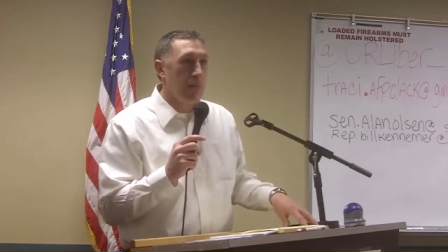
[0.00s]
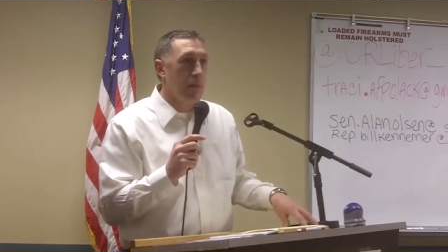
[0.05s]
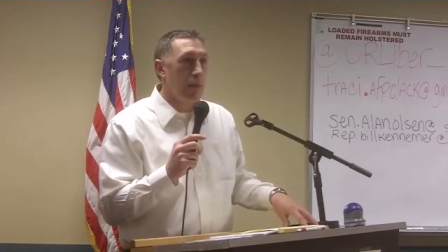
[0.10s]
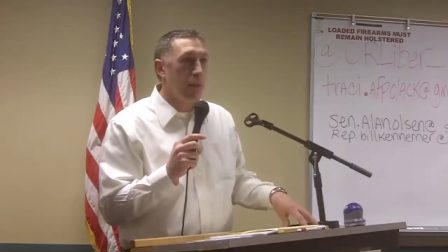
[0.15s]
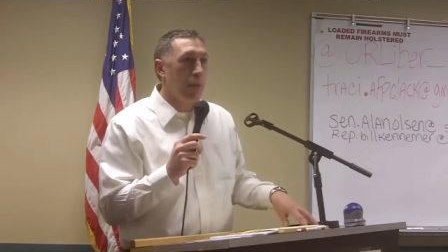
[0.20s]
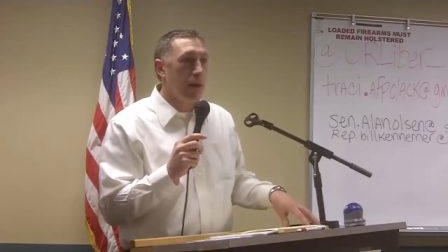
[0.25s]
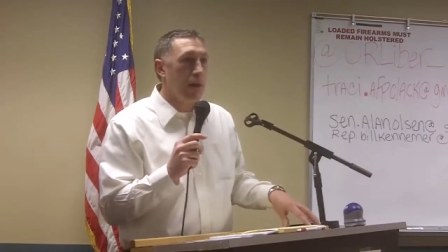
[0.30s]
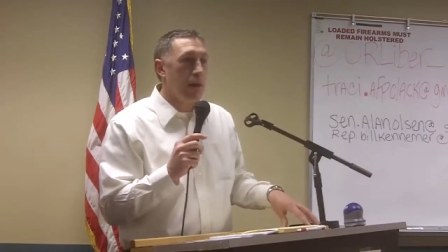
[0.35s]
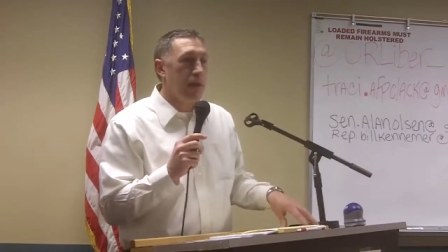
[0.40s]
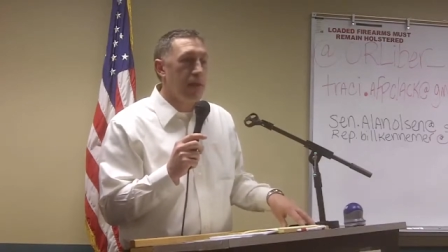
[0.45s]
But
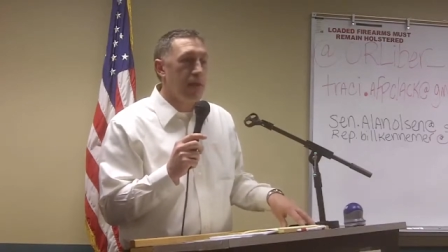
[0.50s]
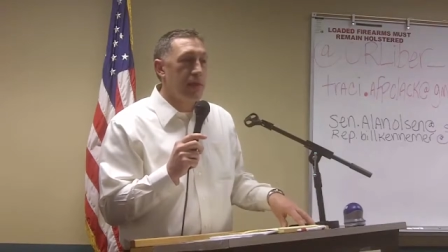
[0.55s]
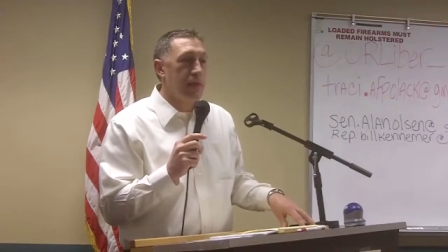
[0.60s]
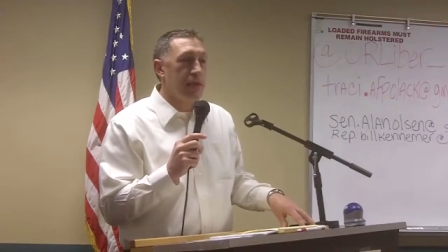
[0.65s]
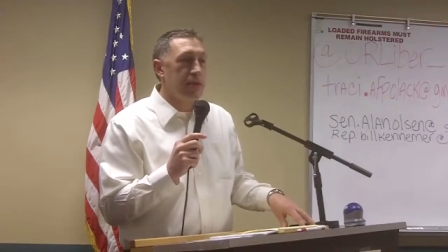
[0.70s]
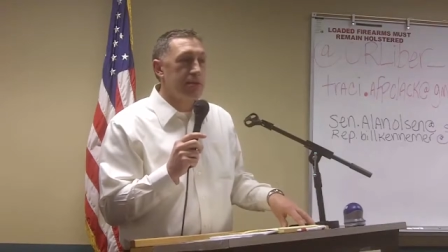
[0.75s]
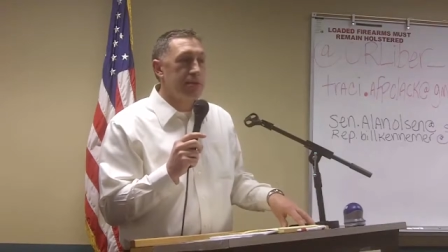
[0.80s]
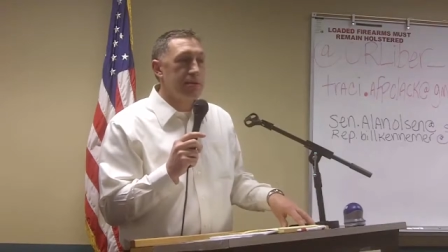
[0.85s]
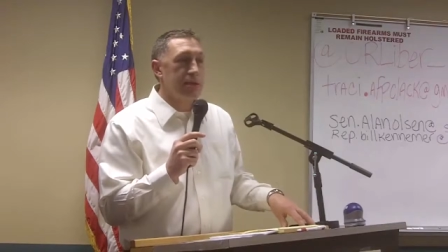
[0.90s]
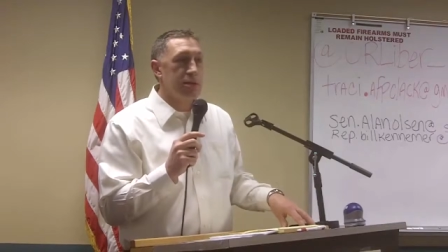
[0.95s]
one of the
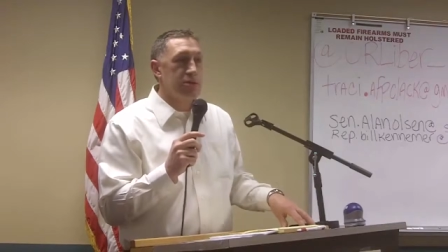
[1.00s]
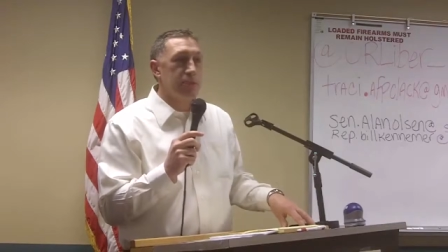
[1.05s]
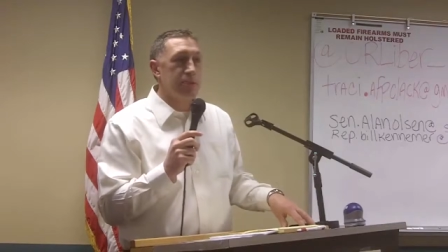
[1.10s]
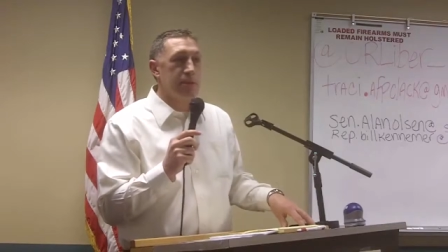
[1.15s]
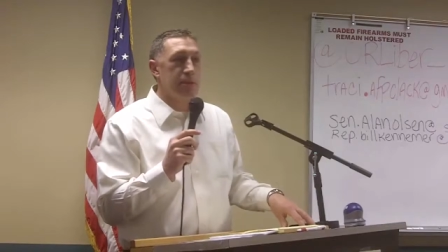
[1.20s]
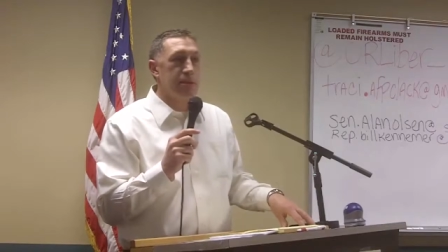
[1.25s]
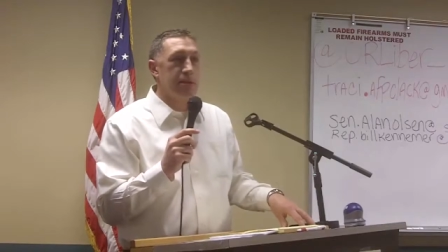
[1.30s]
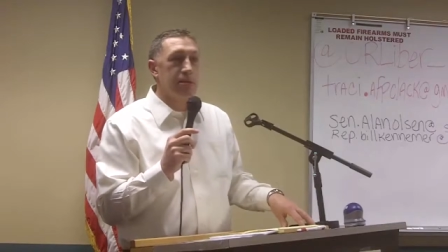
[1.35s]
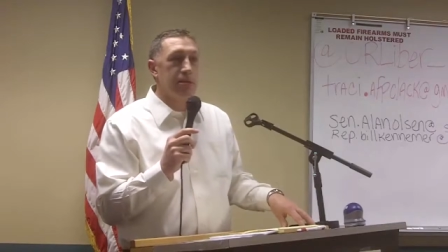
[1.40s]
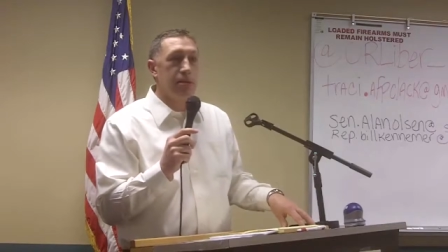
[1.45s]
things that's
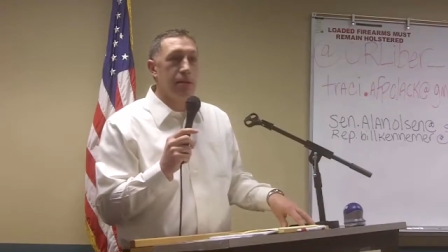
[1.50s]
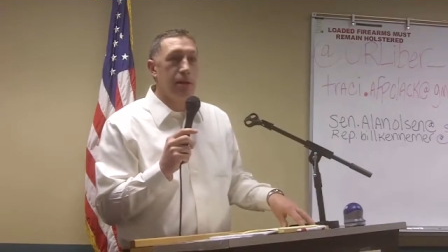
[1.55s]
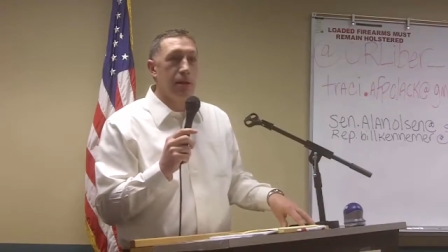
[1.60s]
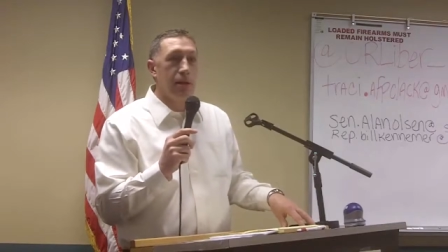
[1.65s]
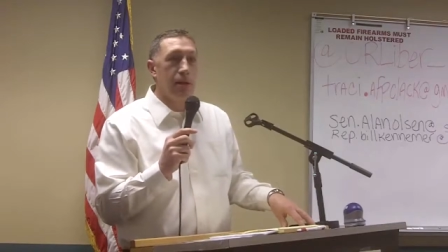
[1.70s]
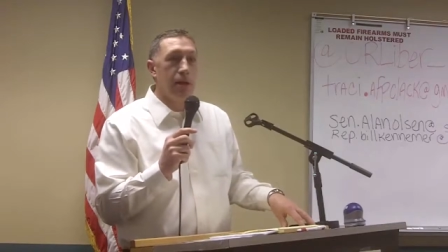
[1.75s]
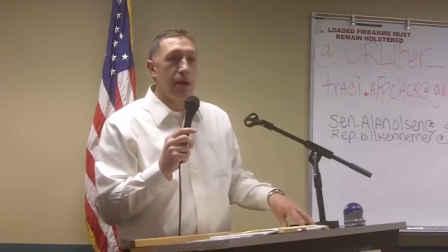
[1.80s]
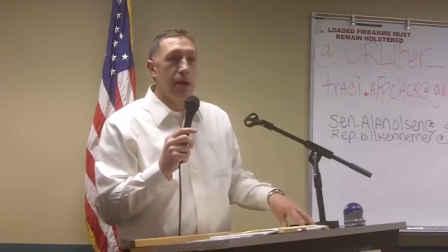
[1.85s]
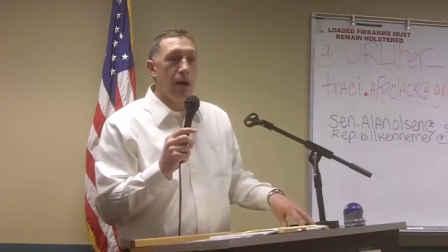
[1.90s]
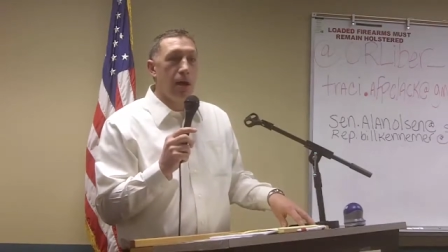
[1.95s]
been
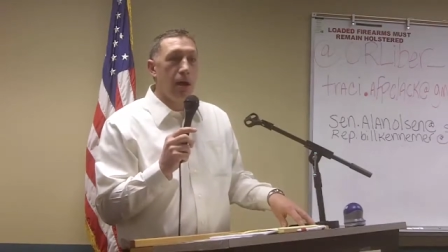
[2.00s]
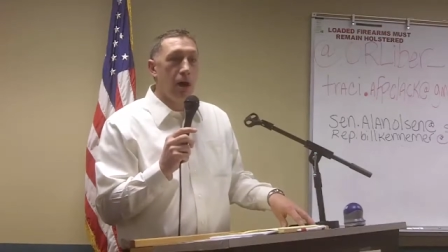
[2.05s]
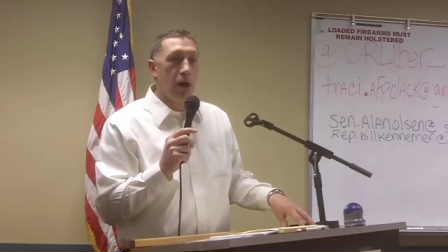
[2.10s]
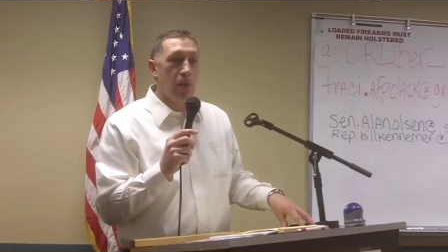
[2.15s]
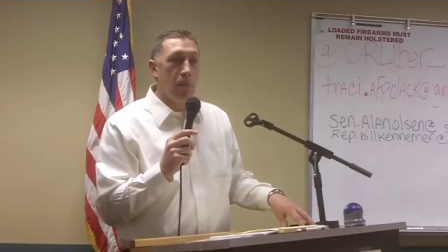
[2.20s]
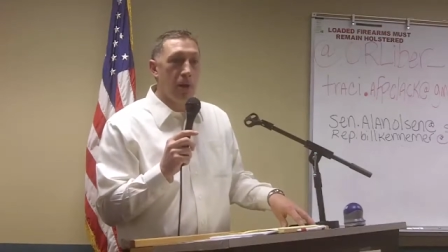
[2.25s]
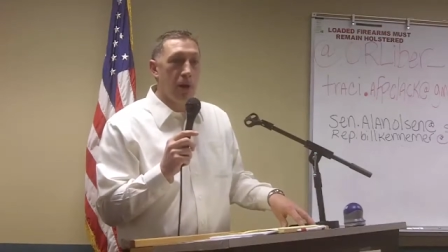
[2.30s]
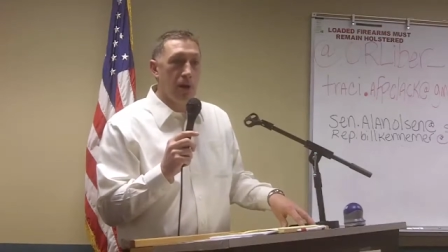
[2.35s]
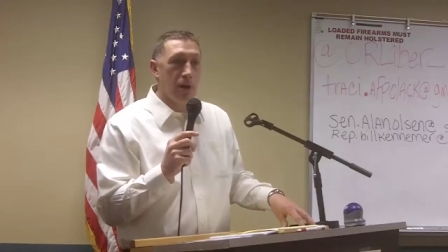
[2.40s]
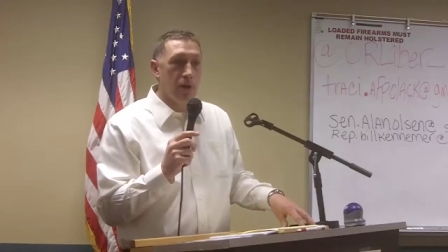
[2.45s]
a
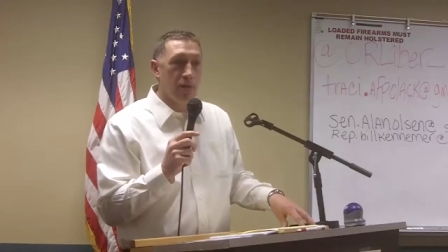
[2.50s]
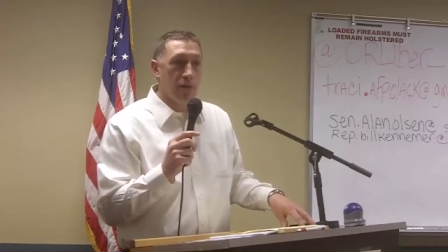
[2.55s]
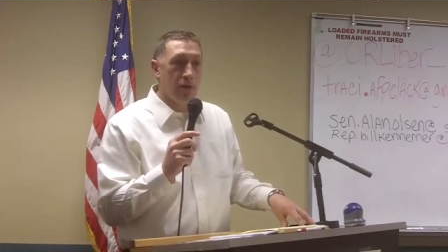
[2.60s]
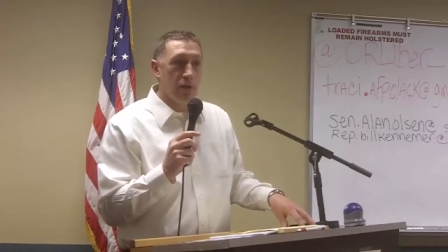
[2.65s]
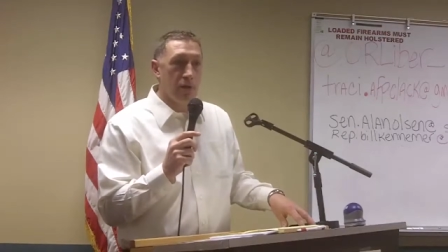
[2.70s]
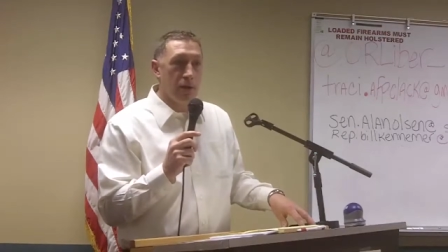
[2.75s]
hallmark of